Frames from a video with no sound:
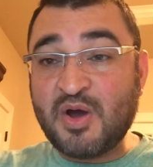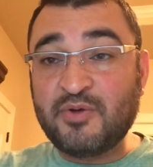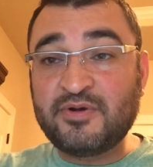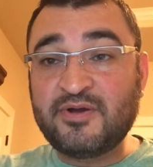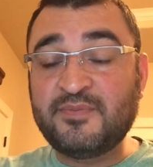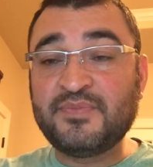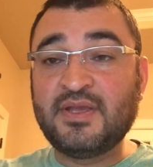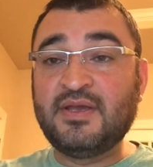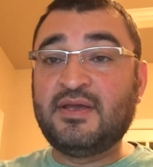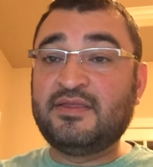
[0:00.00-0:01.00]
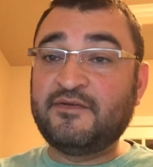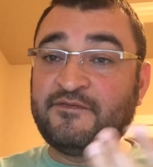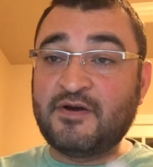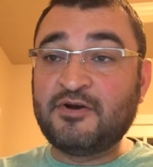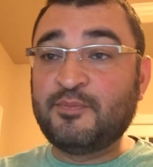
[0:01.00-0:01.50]
modem, the
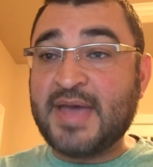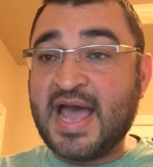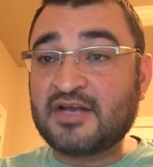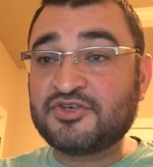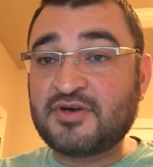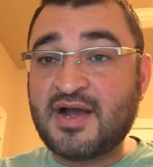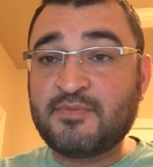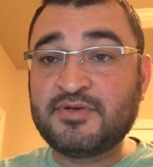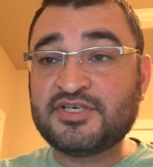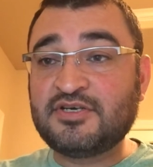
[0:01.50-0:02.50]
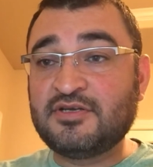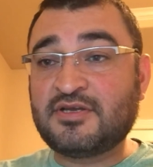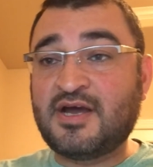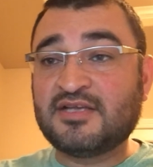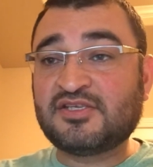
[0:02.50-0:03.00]
photo backdrop, which
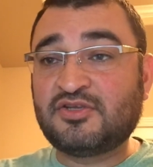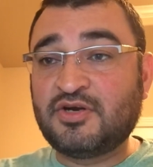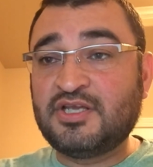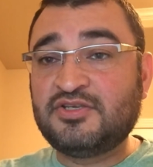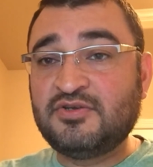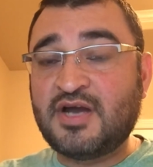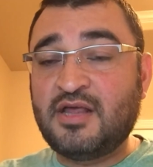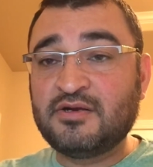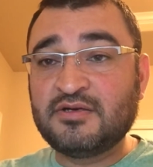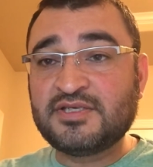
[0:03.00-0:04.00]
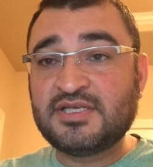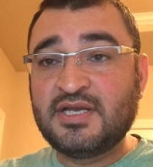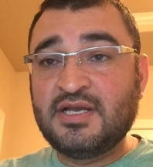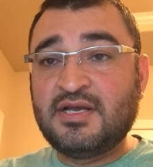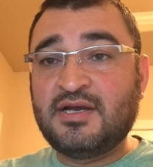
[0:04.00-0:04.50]
could cost $32.
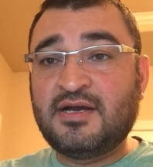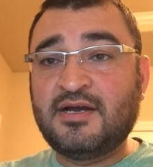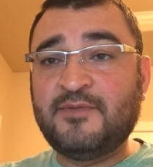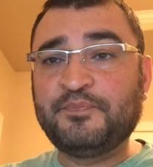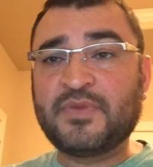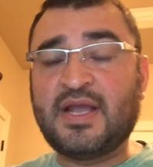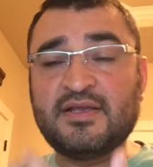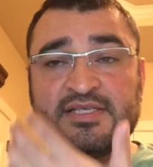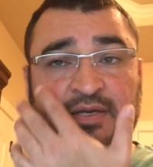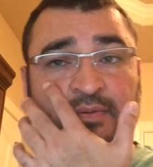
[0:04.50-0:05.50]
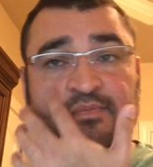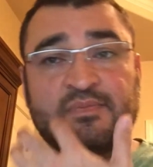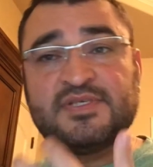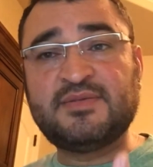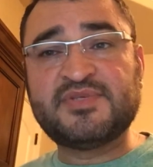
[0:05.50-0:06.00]

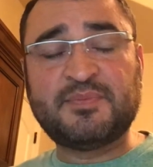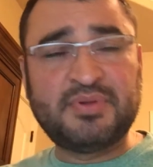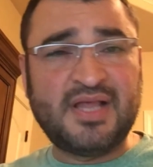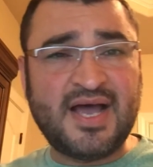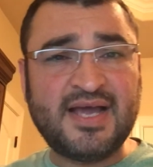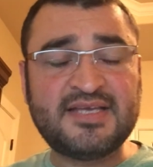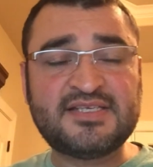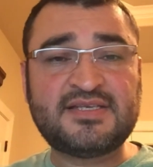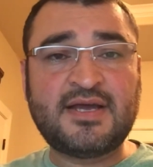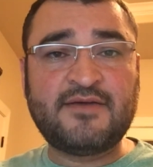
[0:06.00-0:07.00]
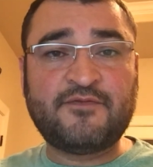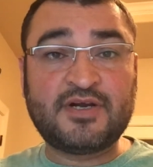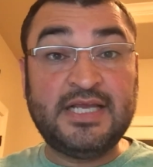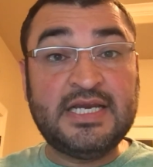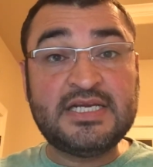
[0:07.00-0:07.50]
Some supplies for
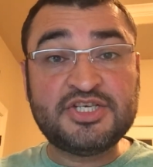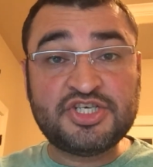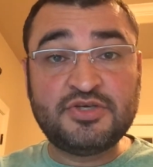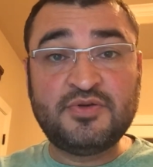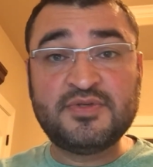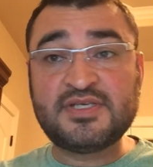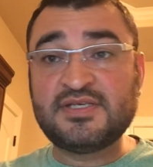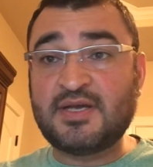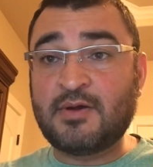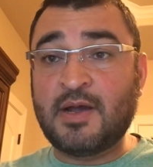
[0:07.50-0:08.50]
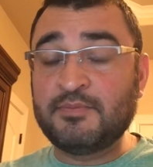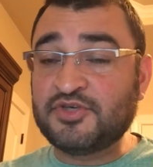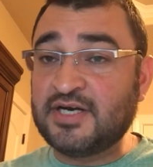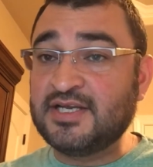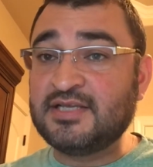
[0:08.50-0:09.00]
cleaning shoes, because I'm
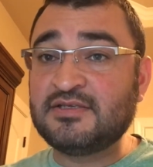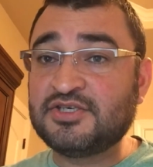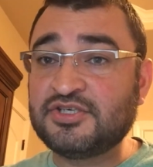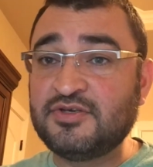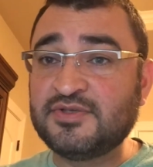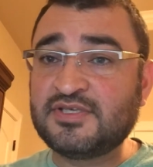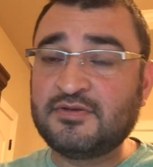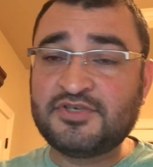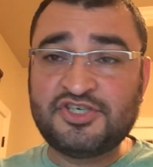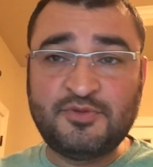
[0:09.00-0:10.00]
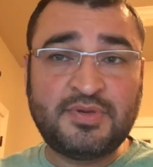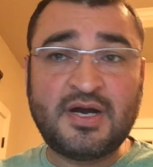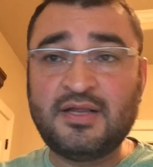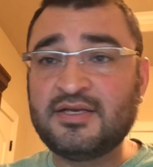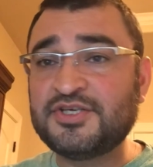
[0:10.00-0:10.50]
trying to get into shoes. So shoe
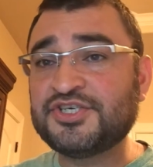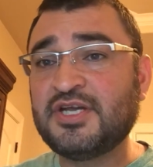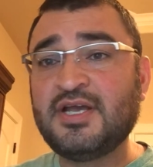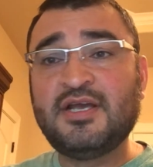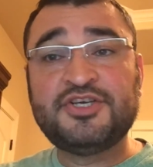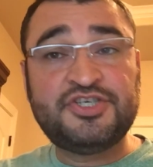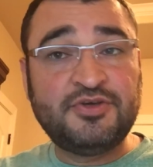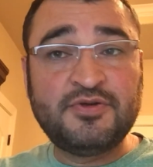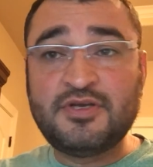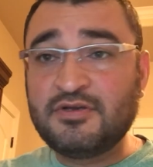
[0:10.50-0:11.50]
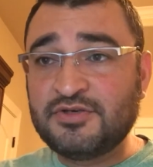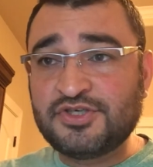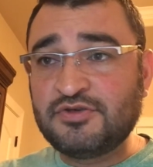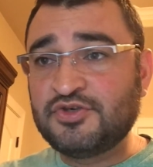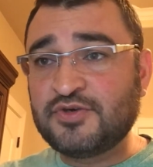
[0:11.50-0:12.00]
polish, shoe glue,
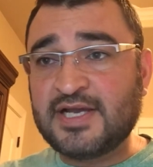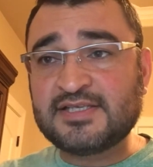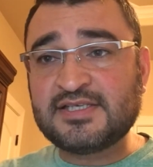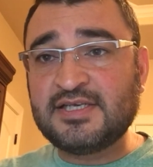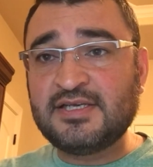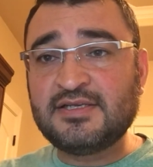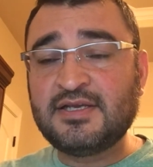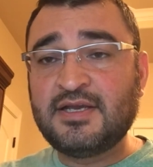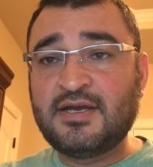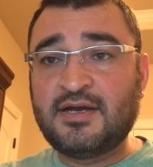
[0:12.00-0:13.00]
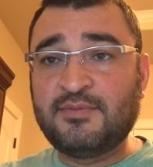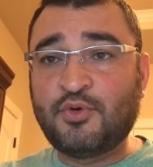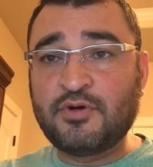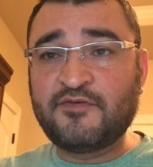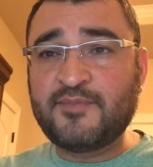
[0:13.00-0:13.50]
shoe dressing.
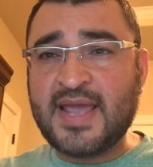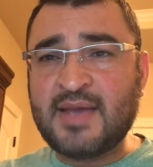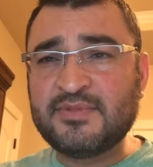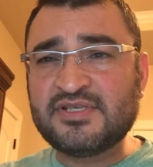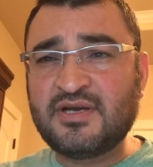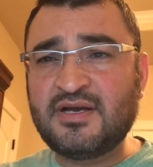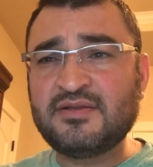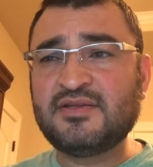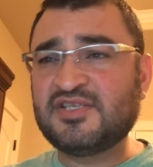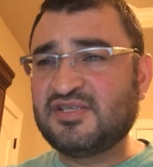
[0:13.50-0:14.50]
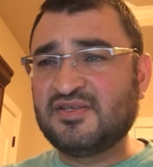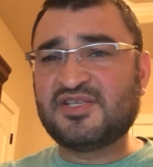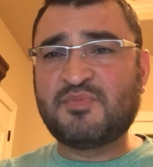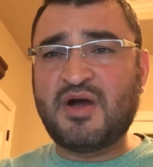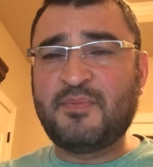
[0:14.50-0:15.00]
Ordered from Amazon.
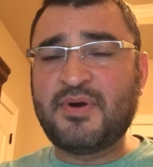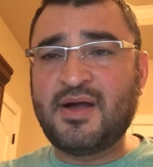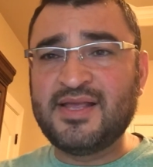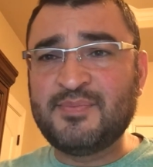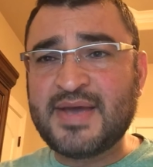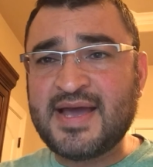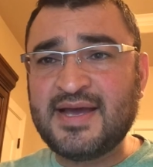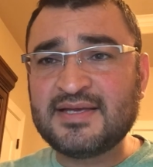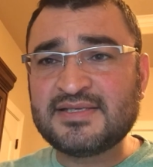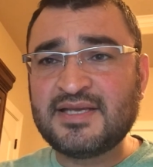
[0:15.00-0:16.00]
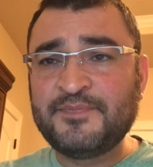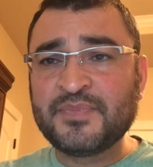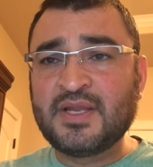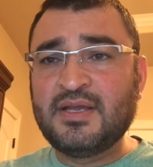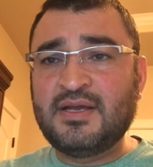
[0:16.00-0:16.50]
Small poly bags.
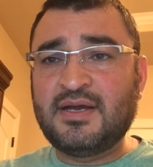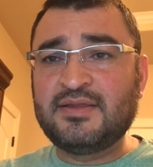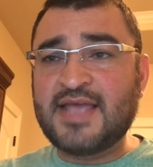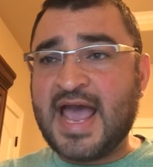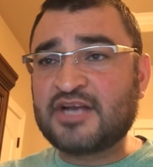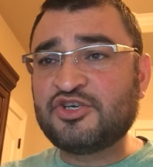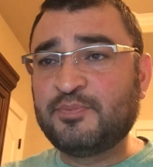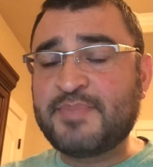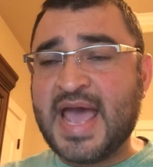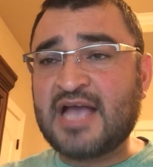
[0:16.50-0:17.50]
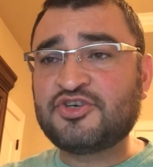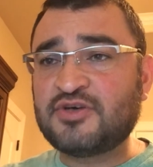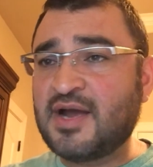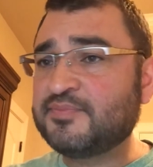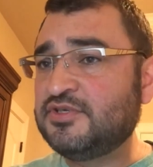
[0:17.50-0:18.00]
The actual
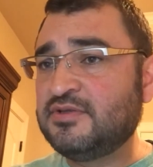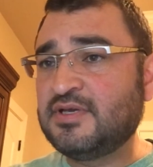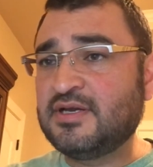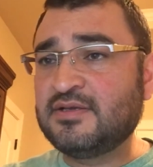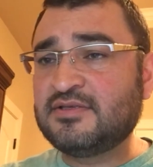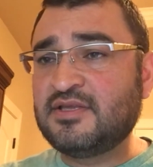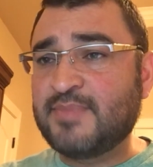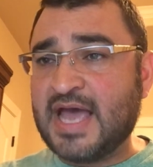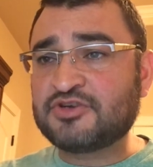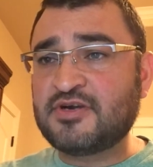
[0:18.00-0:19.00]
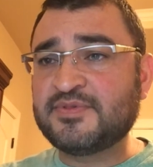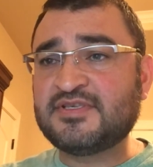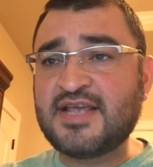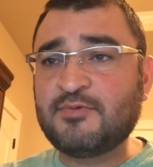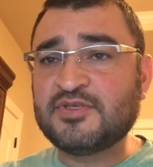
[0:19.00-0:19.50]
backdrop to the backdrop
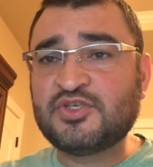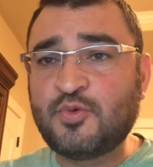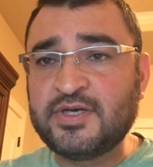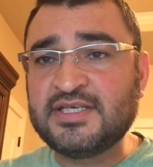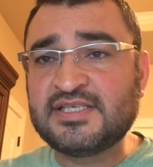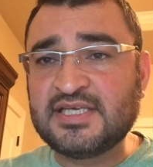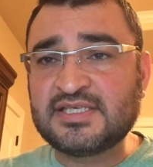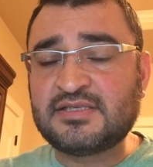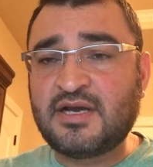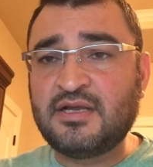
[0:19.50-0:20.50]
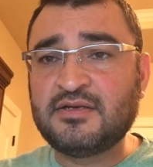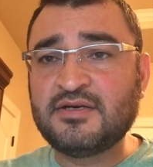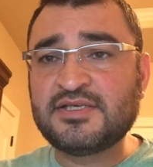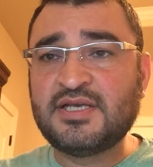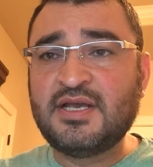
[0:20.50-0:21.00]
stand was
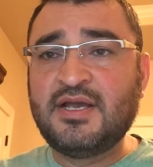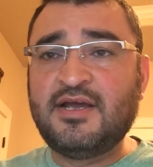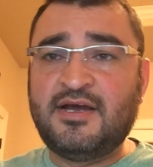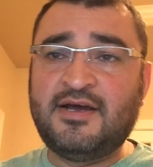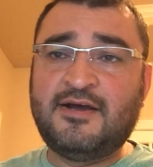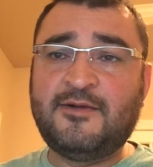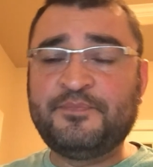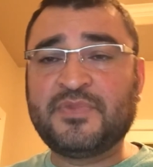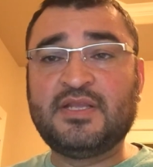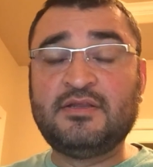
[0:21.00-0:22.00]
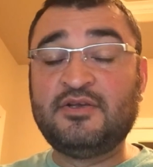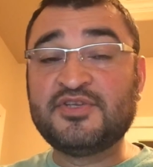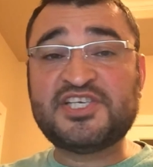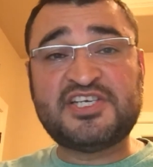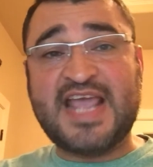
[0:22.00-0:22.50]
$26.
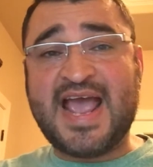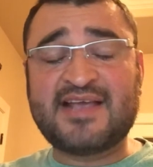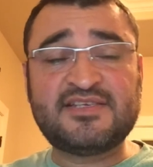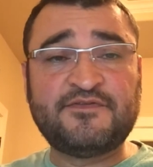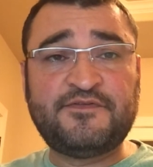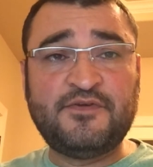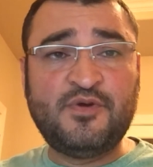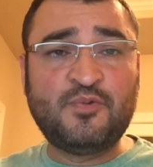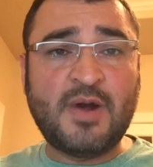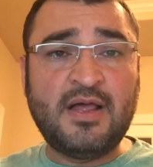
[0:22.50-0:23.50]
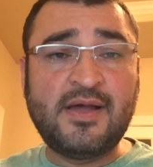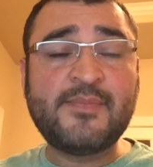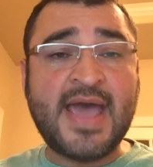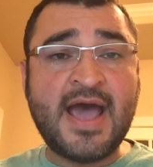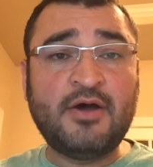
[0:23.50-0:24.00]
Little snacks and food while
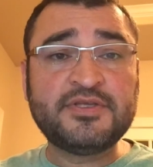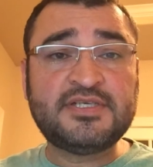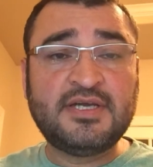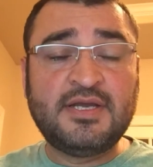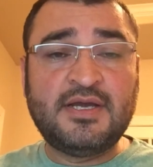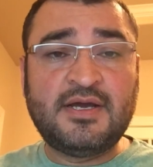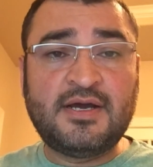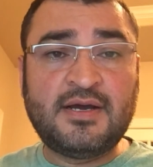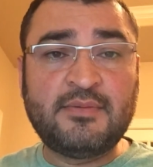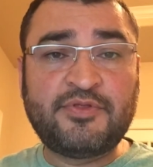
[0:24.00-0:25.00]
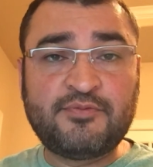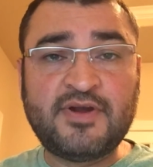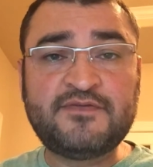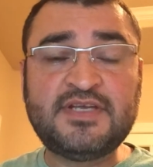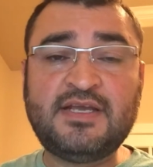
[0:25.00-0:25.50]
I'm out
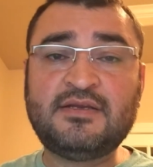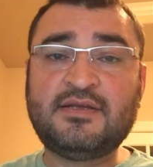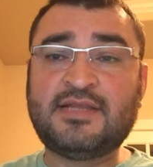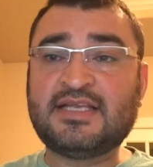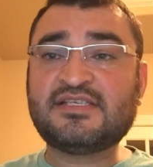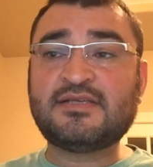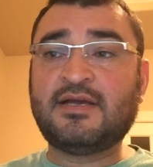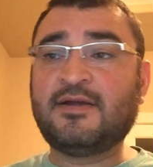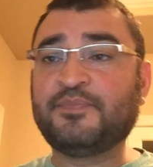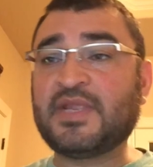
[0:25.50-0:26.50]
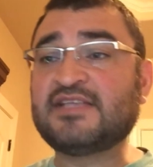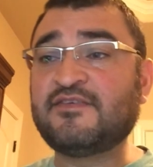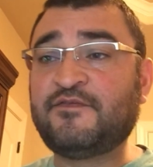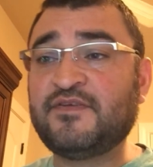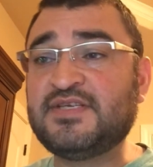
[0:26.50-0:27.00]
thrifting. That's a
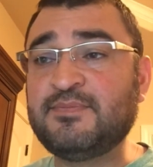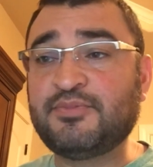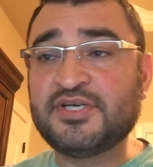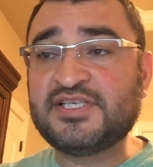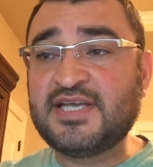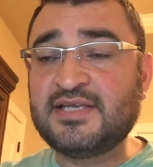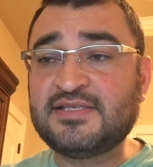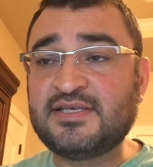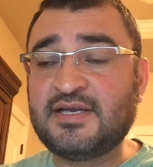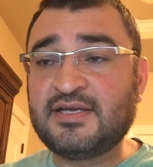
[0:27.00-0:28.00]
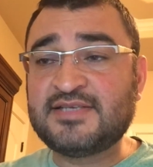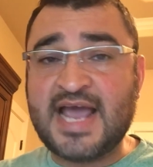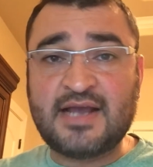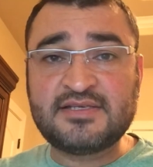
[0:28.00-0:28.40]
15%